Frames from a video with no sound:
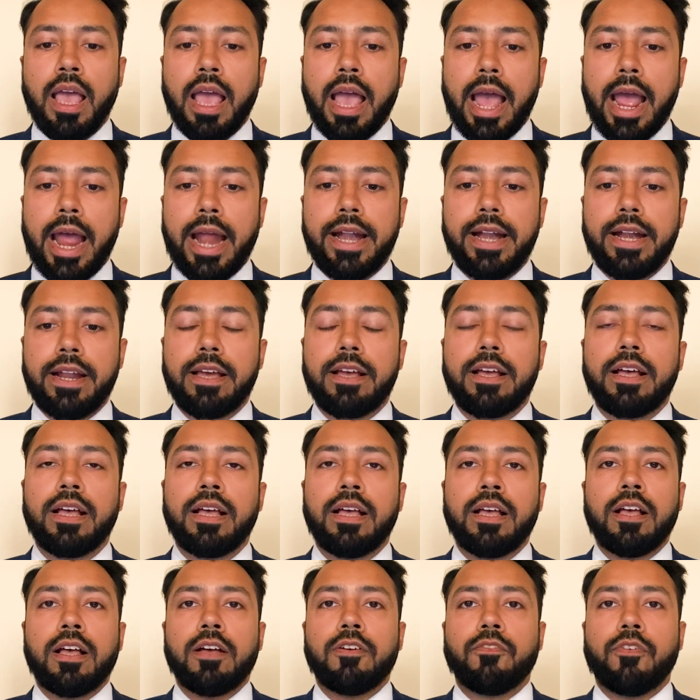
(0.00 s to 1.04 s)
And
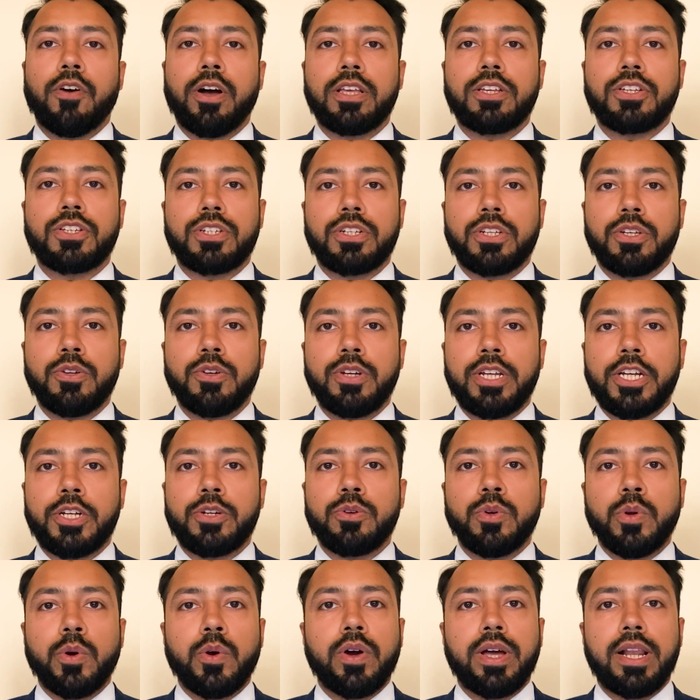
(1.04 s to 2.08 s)
first, you need
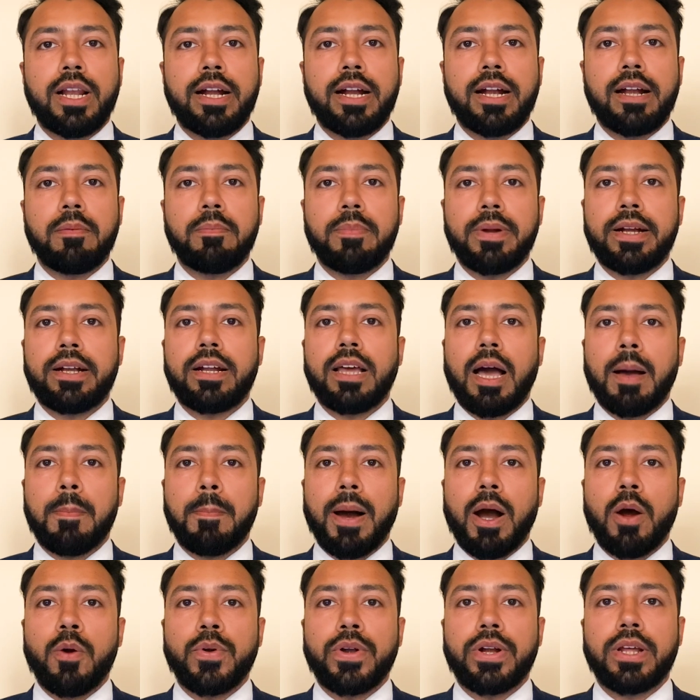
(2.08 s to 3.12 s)
to know a little bit
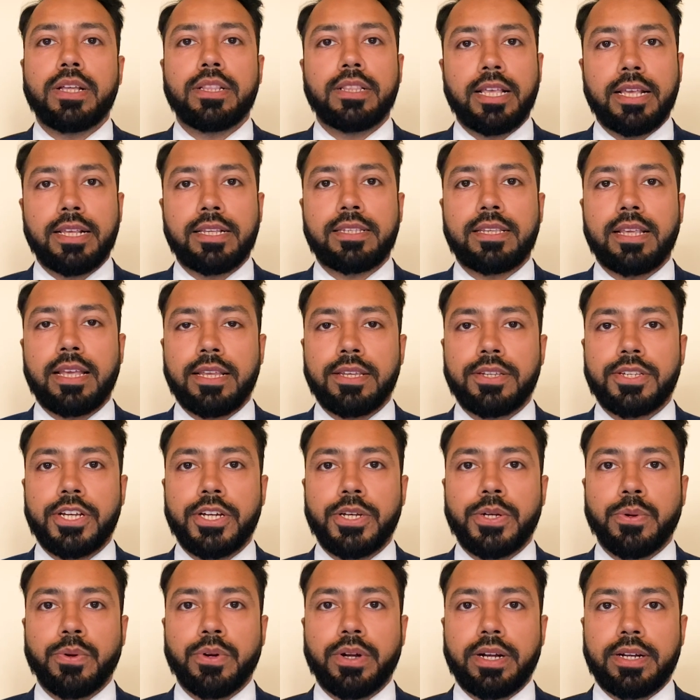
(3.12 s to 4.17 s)
about this
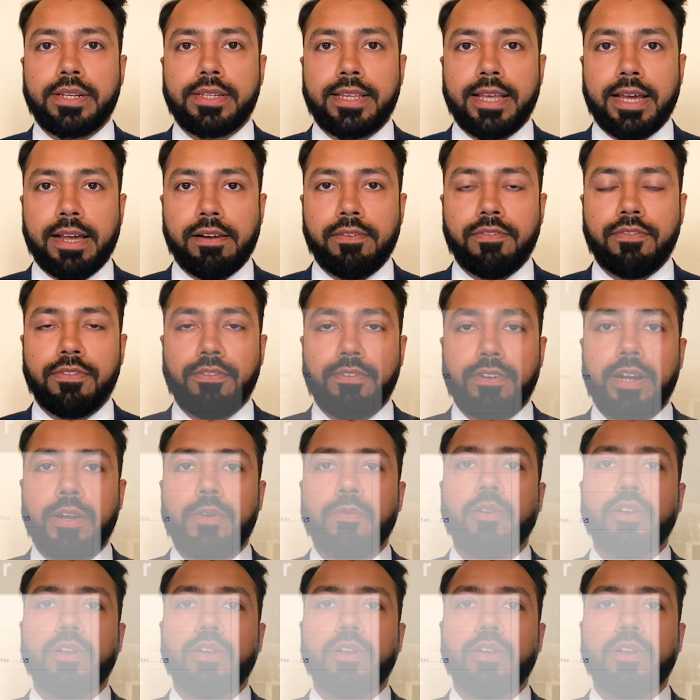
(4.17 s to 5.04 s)
institute itself. It